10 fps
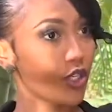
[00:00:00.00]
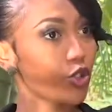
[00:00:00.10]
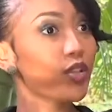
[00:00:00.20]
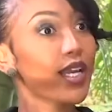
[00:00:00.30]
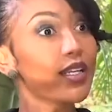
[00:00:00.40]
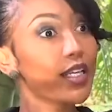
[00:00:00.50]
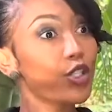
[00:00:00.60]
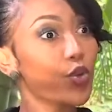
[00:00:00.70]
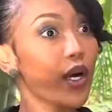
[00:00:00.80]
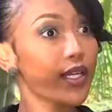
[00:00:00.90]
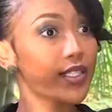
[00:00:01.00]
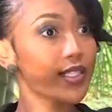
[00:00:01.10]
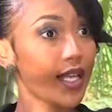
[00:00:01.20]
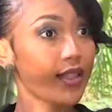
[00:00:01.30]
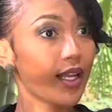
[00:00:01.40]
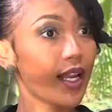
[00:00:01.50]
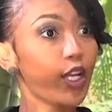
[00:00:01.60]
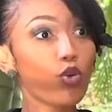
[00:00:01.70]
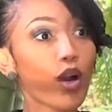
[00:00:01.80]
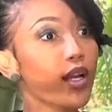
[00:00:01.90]
So they need to understand that. And
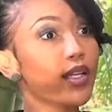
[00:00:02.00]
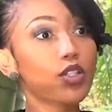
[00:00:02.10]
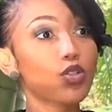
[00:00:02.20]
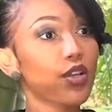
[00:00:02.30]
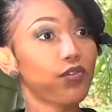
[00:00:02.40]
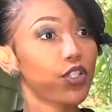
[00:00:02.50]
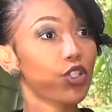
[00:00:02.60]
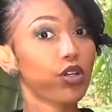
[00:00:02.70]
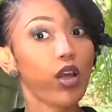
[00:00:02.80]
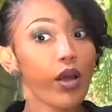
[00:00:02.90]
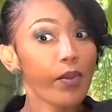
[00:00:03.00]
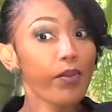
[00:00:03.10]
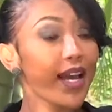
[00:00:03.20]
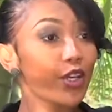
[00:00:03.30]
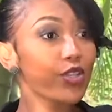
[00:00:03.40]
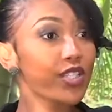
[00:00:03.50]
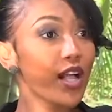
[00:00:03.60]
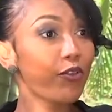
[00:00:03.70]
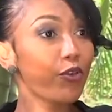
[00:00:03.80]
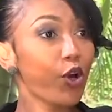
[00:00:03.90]
you can't get to the vision by yourself.